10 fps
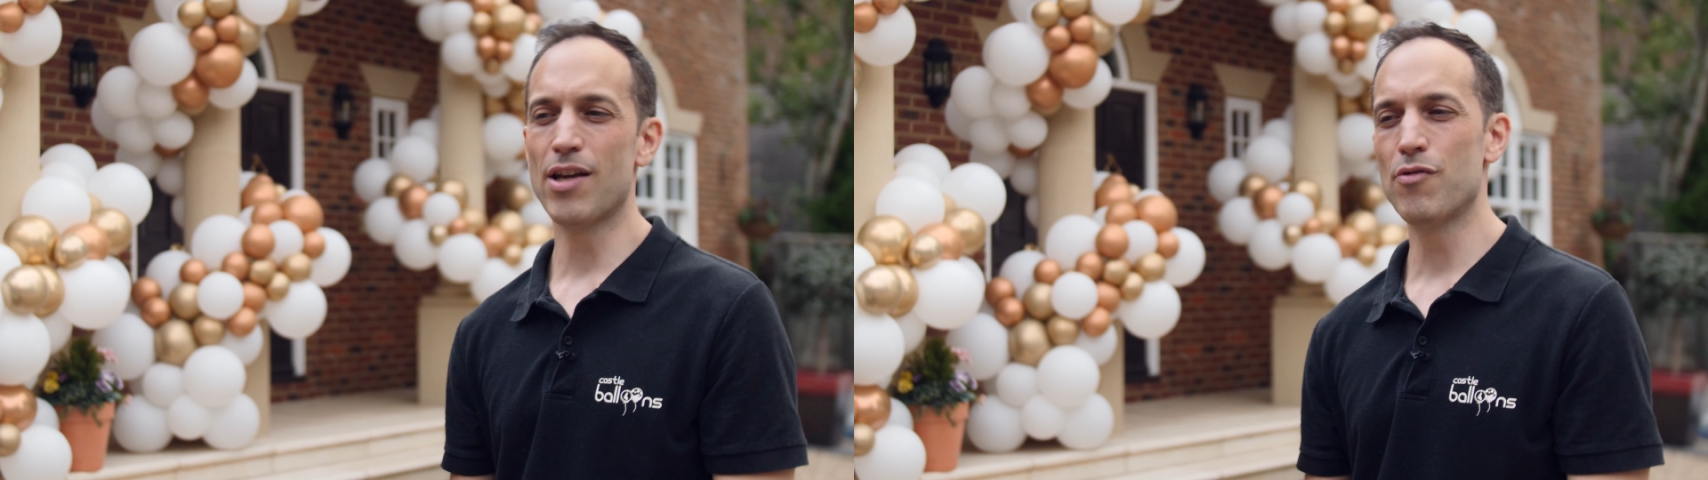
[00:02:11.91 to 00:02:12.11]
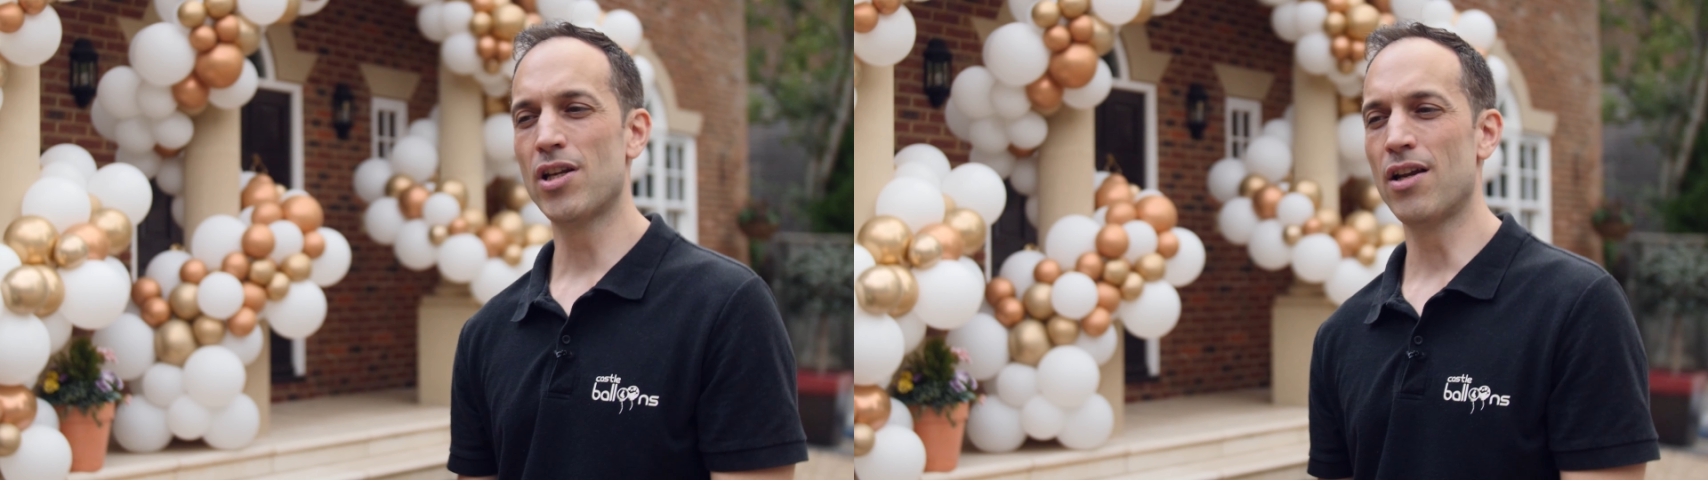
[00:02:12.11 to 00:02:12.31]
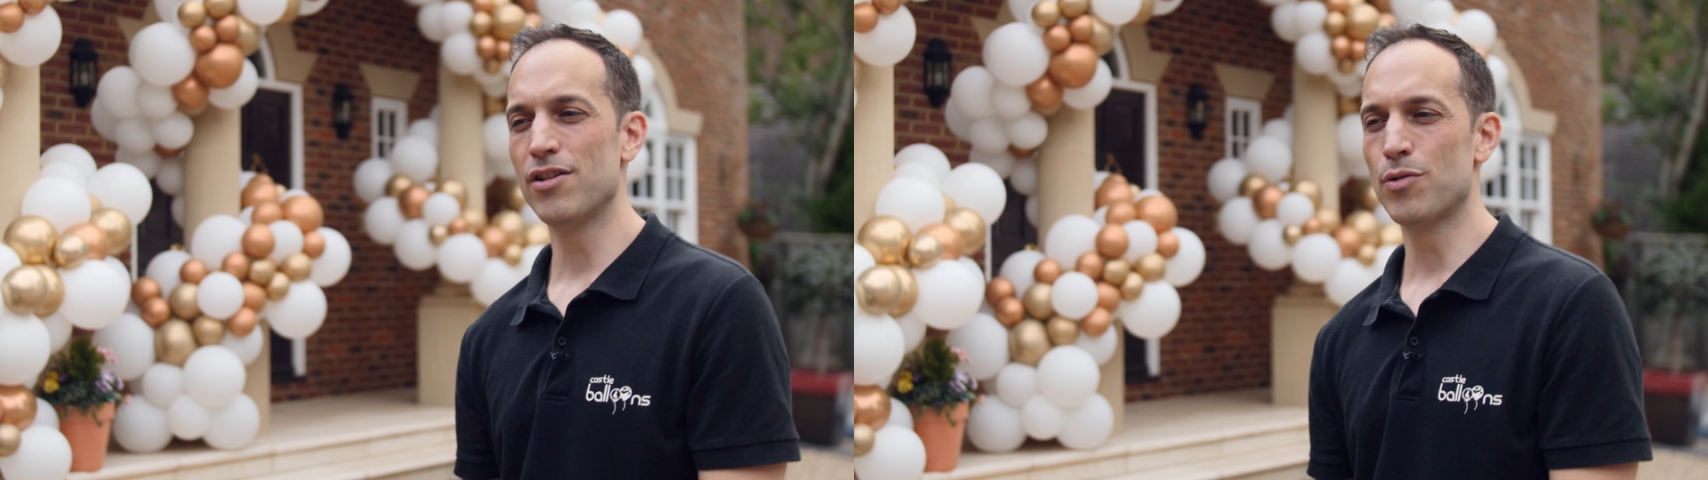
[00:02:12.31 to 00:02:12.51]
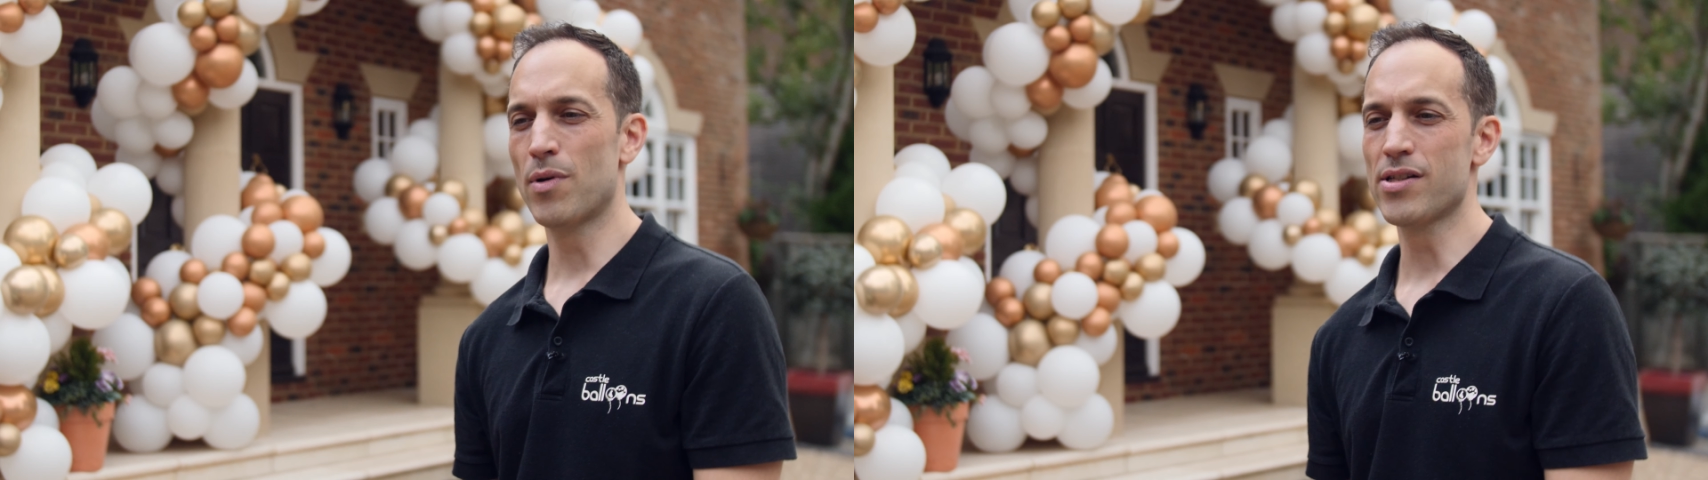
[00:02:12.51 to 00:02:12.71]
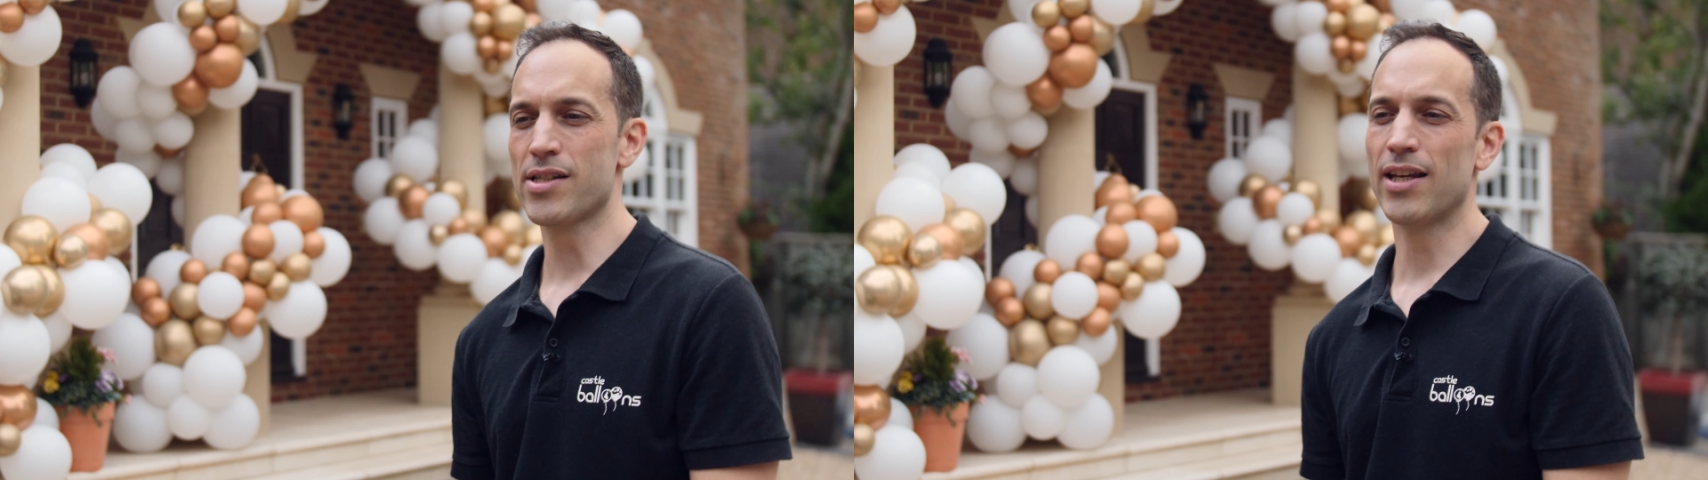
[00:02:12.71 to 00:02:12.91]
they return it to
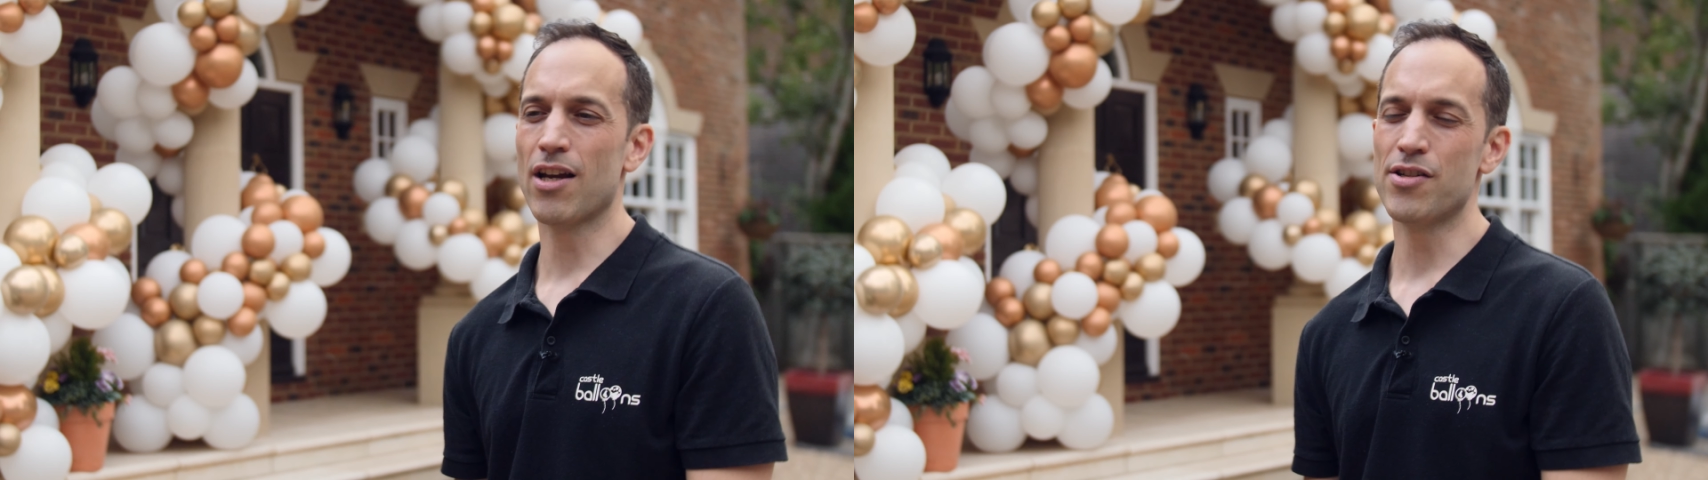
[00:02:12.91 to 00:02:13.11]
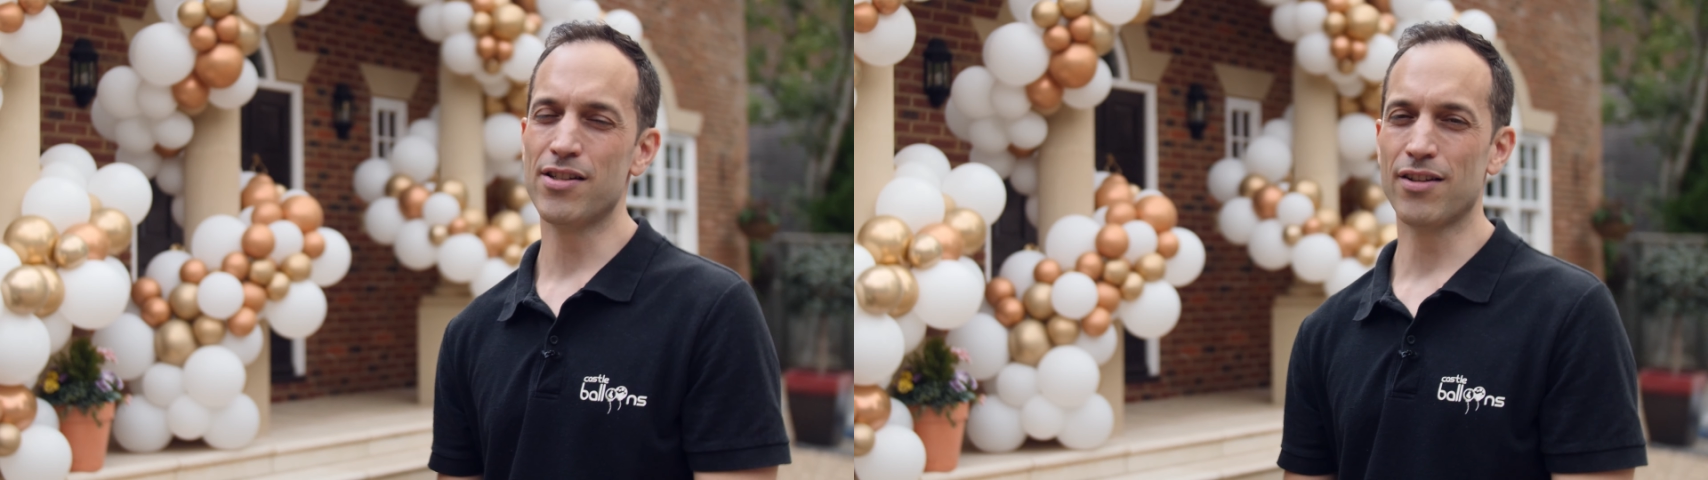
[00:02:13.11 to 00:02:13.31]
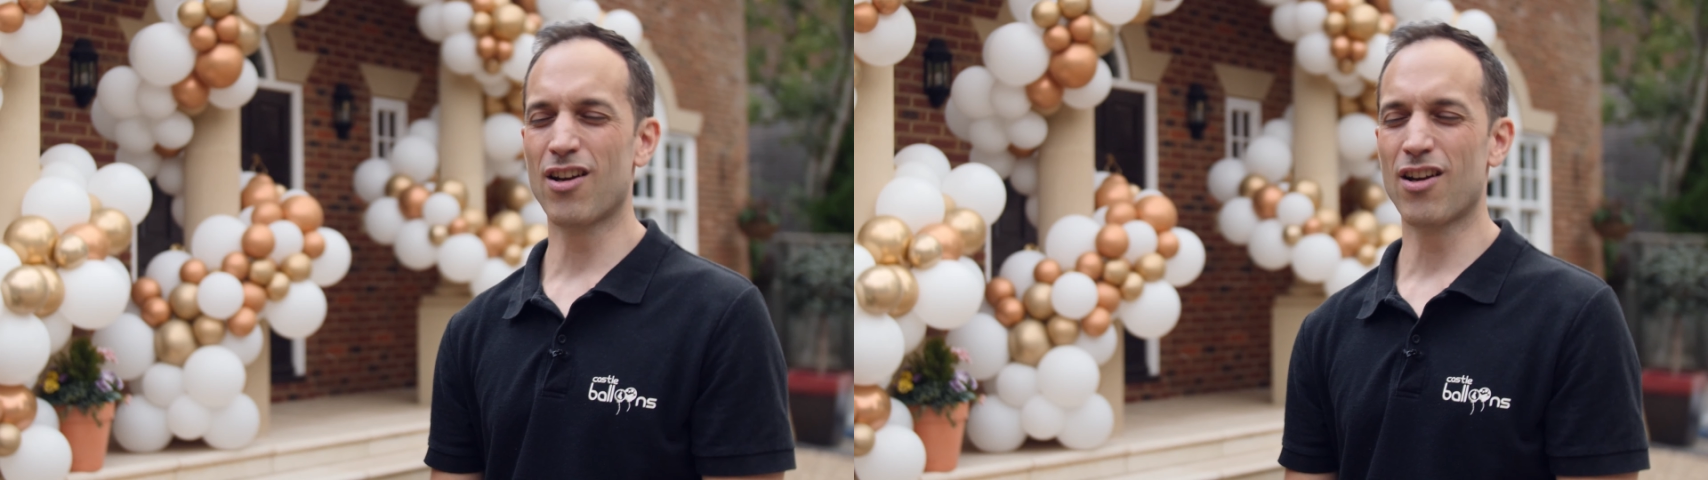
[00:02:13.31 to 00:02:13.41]
us and it goes into the